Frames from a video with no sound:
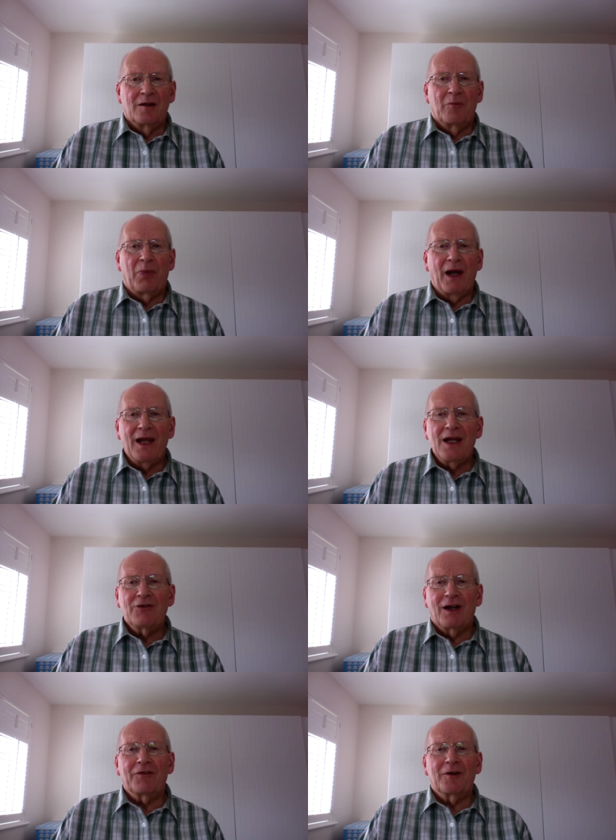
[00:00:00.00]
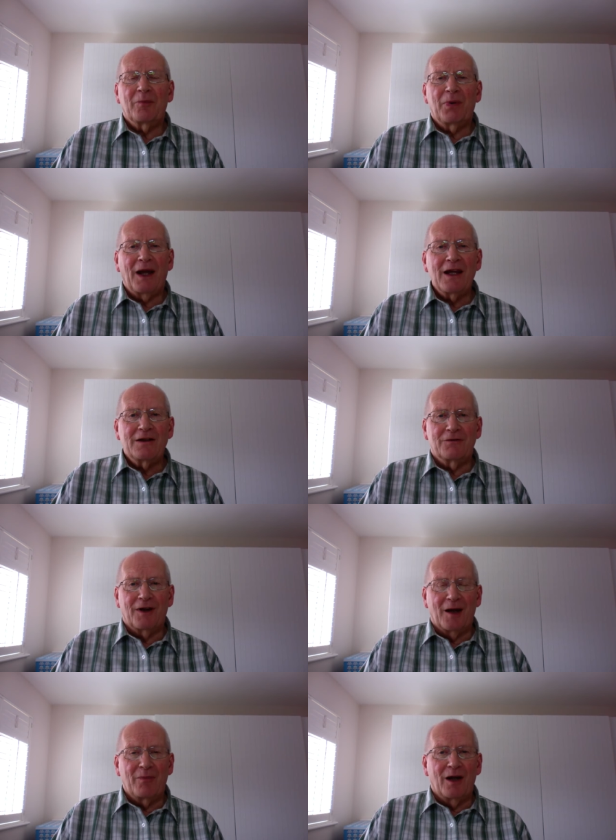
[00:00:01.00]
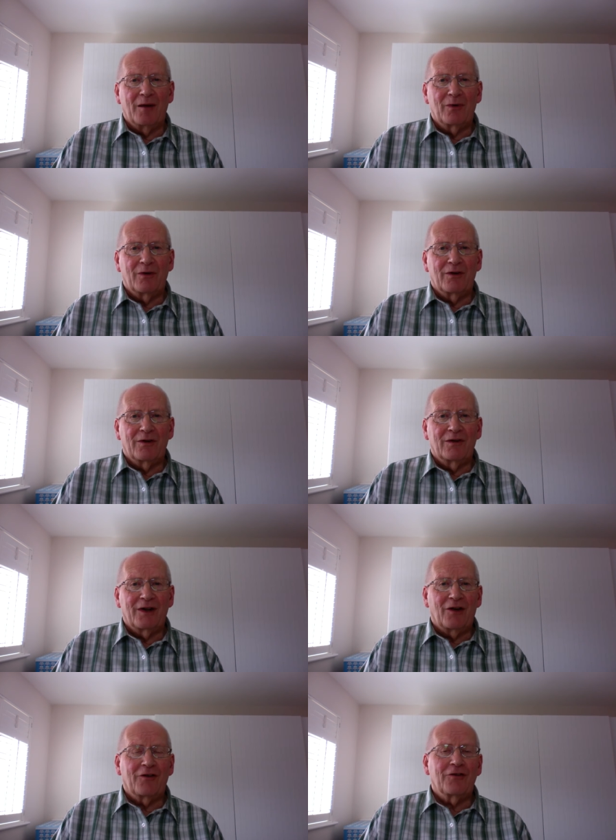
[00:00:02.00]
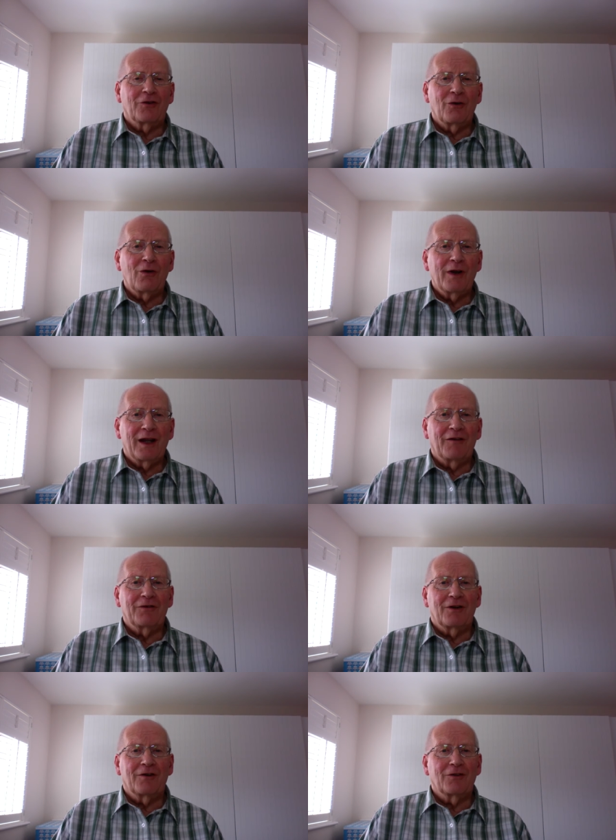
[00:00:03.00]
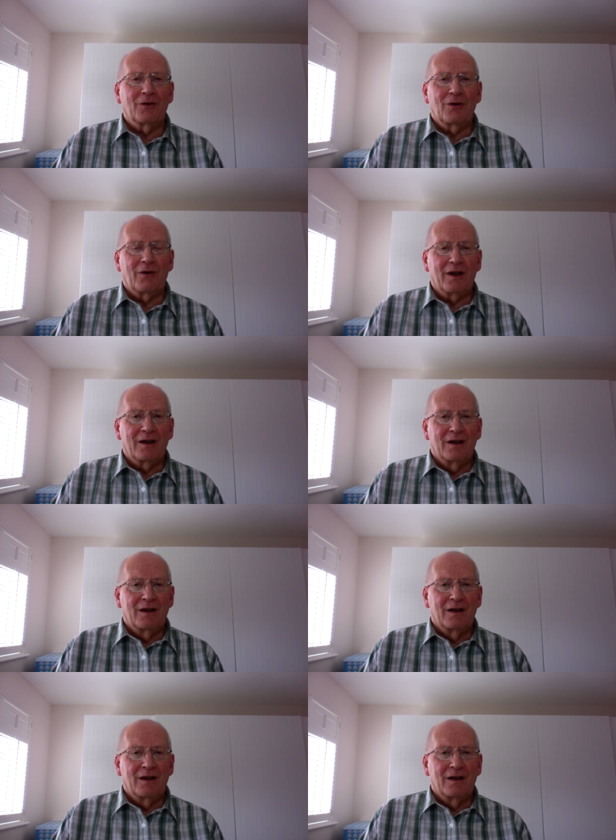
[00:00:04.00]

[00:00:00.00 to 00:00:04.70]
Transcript: Page after page of our Bibles tells story after story